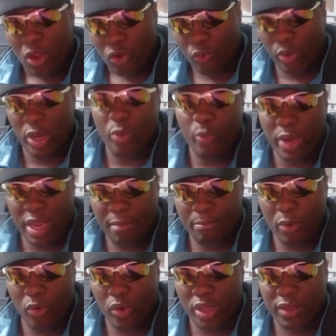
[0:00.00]
Great win,
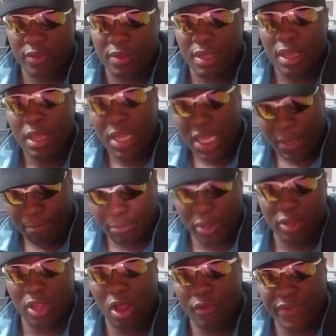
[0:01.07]
boys.
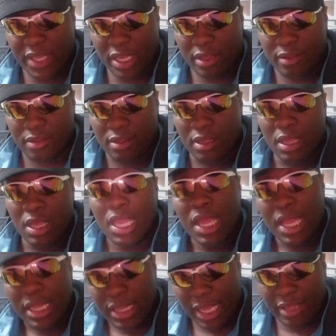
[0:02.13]
Build off this.
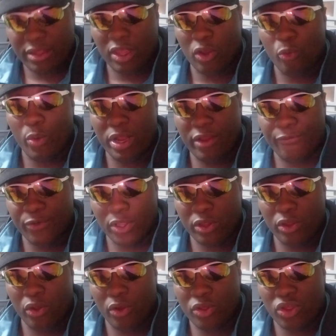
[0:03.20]
Let's get ready for the
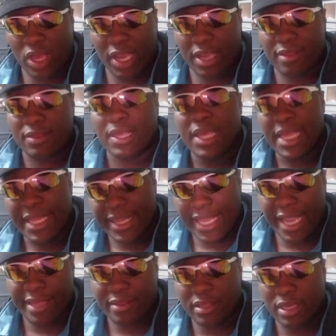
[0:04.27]
New York Jets
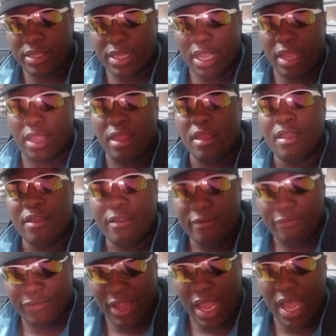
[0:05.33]
next Sunday.
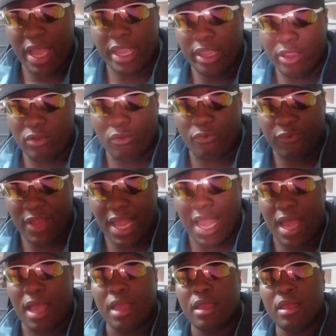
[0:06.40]
Fly, Eagles,
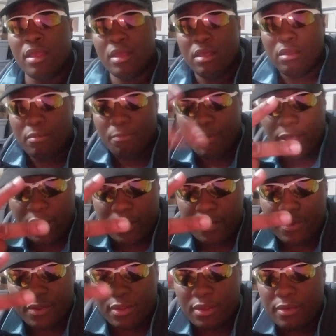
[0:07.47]
fly.
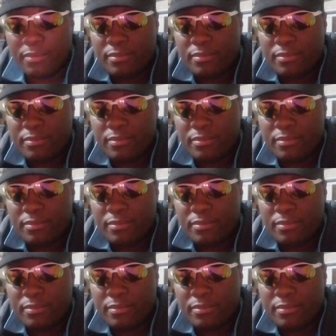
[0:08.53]
Peace.